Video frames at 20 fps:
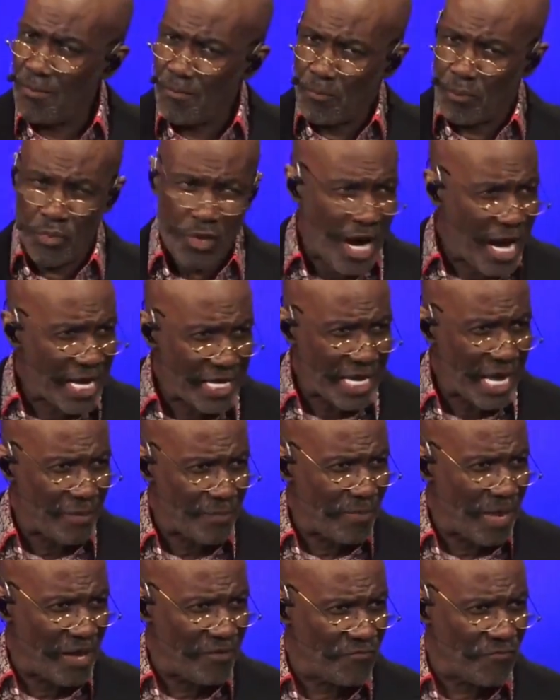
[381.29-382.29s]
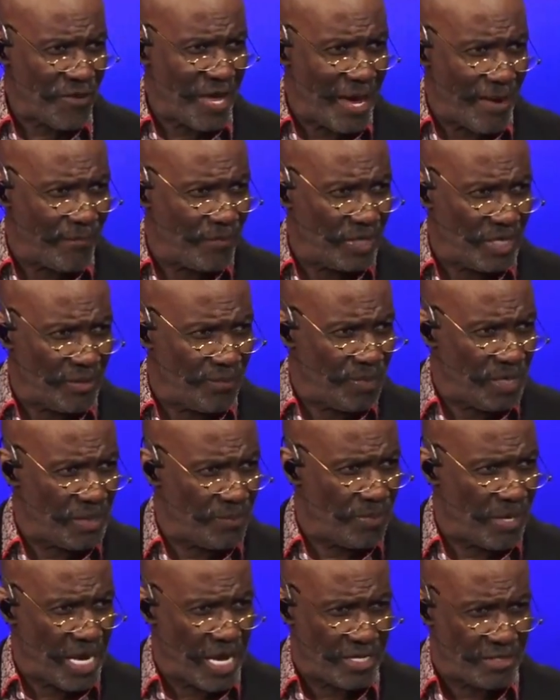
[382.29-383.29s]
Pray that my family be
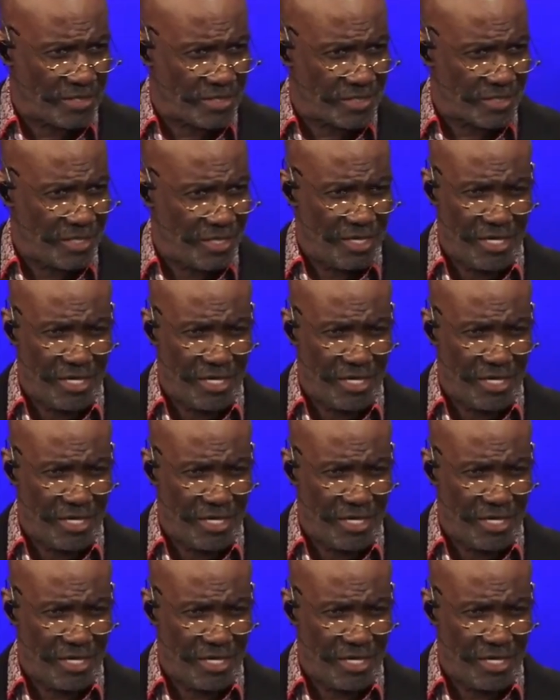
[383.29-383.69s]
blessed.